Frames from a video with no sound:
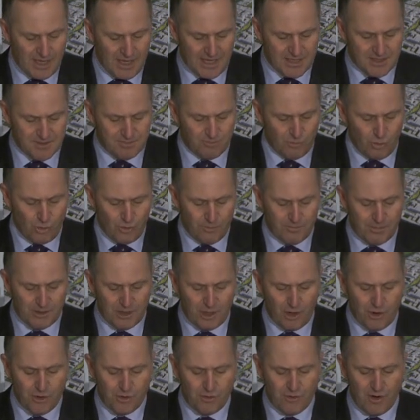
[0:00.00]
As more
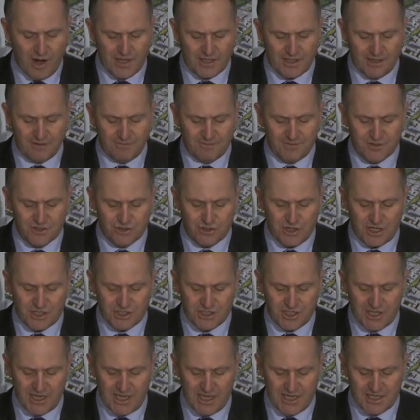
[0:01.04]
below-ground
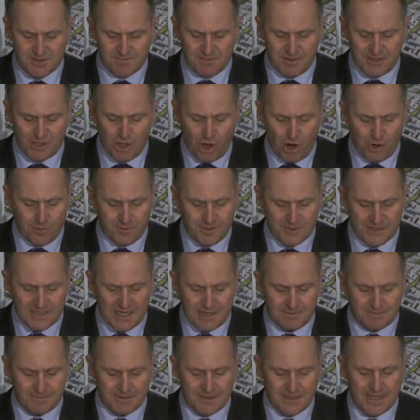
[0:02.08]
infrastructure has been opened
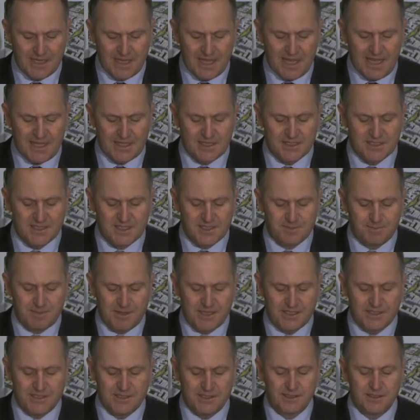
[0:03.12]
up and
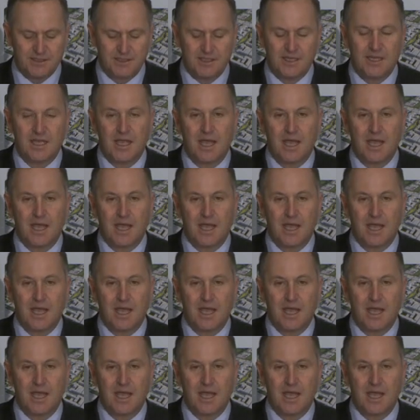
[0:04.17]
inspected,